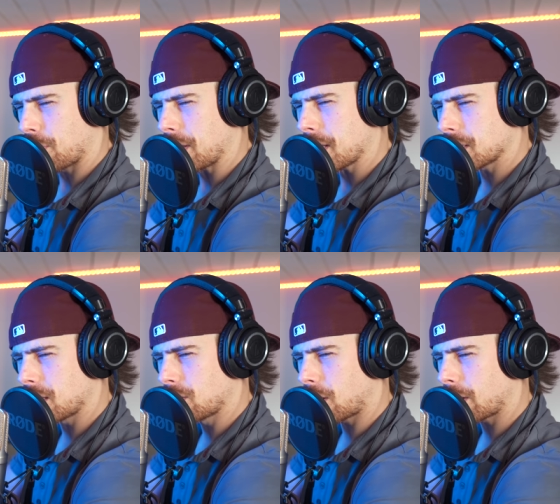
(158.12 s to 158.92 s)
think his
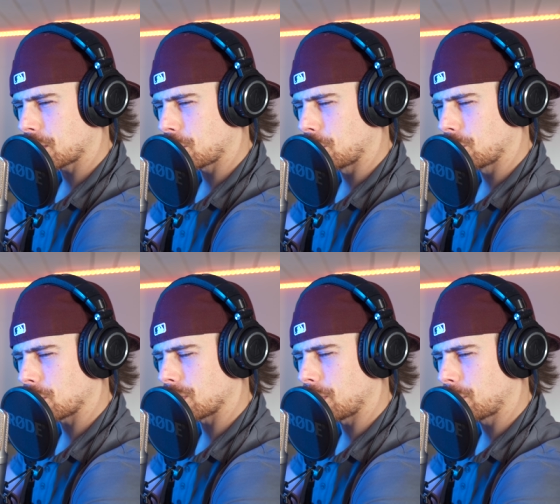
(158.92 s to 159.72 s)
guitar is tuned
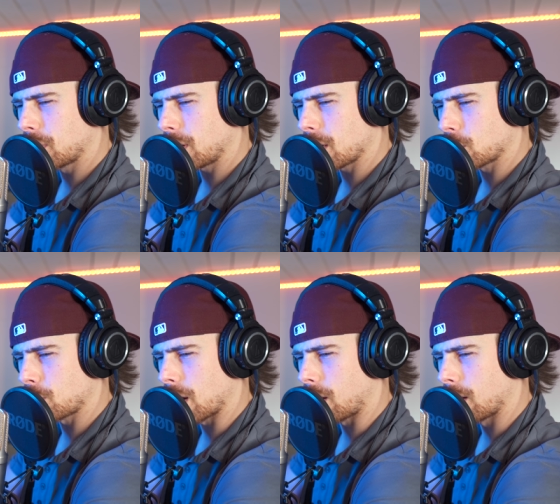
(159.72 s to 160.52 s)
differently as
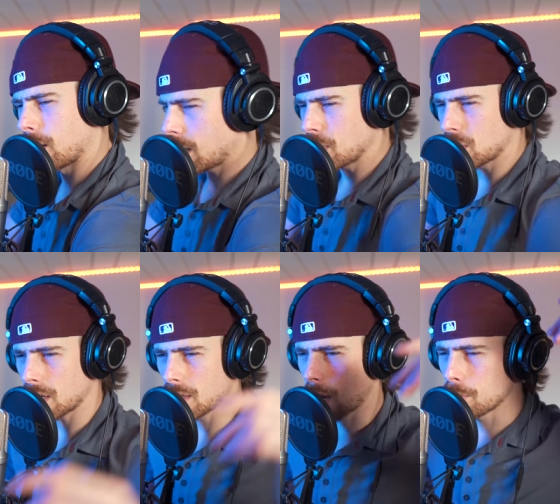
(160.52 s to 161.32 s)
well. Let me
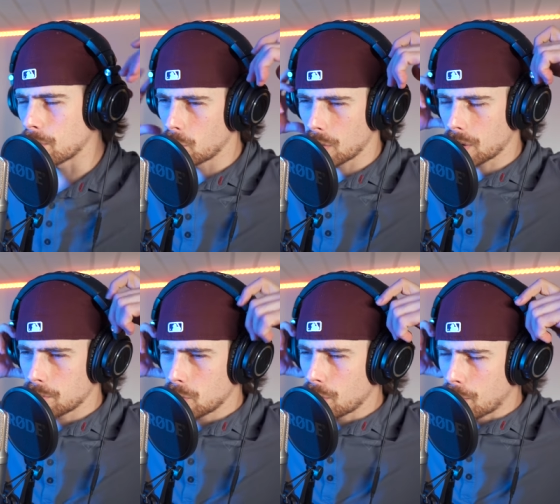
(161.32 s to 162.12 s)
check that
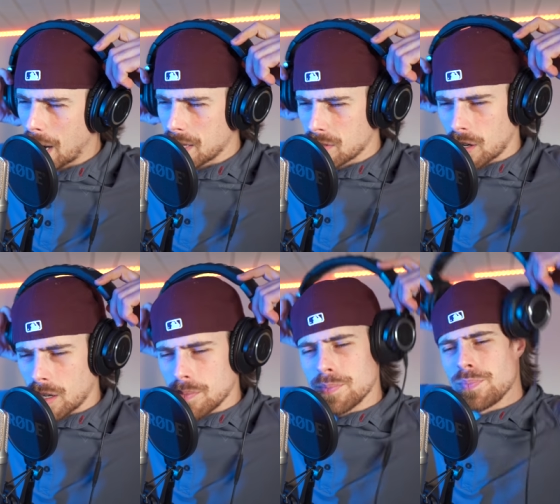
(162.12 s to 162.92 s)
with my guitar.